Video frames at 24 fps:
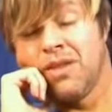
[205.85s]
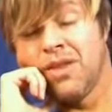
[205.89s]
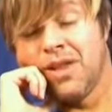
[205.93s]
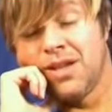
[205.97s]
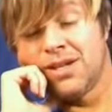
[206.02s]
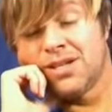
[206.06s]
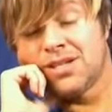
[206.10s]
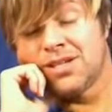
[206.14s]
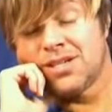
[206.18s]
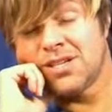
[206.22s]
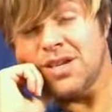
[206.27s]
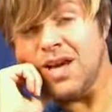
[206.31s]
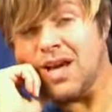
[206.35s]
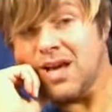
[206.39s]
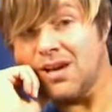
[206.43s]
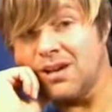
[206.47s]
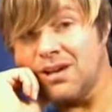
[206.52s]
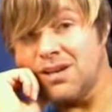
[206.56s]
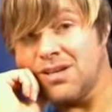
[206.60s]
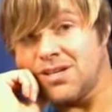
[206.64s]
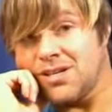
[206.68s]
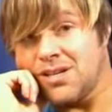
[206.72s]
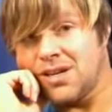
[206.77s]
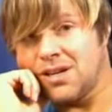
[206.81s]
that
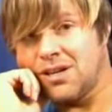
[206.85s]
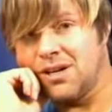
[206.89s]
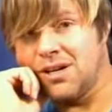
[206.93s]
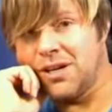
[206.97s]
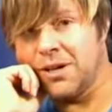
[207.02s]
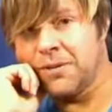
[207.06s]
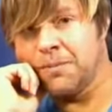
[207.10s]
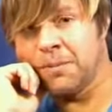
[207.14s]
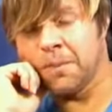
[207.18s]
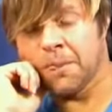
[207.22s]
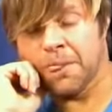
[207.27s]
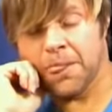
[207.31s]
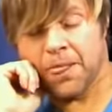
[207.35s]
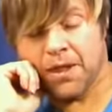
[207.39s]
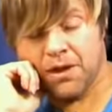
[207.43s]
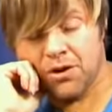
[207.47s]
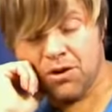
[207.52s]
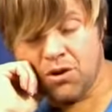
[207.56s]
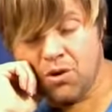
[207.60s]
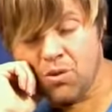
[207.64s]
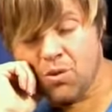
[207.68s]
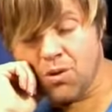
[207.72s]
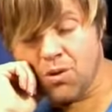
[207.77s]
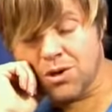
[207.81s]
stylistically
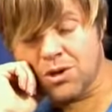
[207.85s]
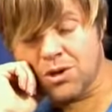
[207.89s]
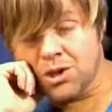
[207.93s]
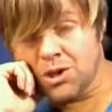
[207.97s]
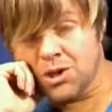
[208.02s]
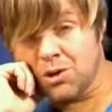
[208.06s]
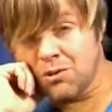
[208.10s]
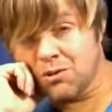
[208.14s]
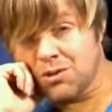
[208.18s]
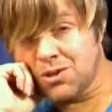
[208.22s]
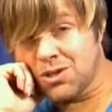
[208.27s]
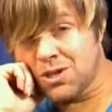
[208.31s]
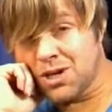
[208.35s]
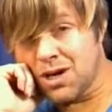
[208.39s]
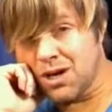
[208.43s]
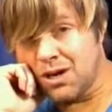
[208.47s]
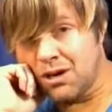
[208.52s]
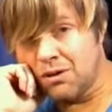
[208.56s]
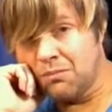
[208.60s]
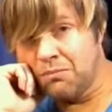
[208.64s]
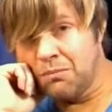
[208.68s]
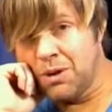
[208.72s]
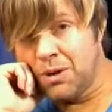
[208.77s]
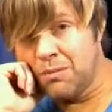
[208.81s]
you are so
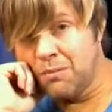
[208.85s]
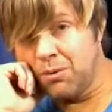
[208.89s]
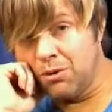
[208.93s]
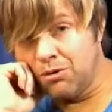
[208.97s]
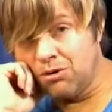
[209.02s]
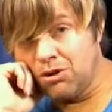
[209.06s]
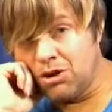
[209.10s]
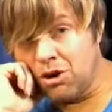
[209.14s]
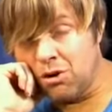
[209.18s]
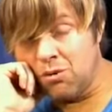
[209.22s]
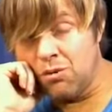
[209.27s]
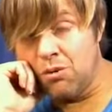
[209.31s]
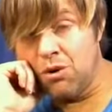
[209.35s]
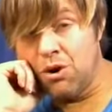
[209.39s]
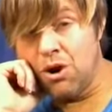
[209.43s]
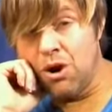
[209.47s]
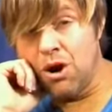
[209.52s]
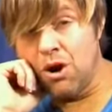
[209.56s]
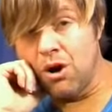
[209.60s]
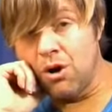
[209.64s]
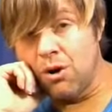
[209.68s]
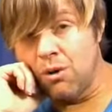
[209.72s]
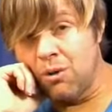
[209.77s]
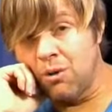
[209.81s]
subtle, people don't
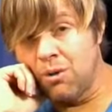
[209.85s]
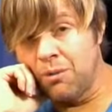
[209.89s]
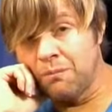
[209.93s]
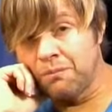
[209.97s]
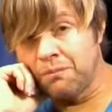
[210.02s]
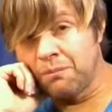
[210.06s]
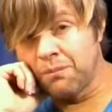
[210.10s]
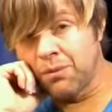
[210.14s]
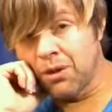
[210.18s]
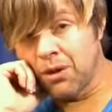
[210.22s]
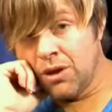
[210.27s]
know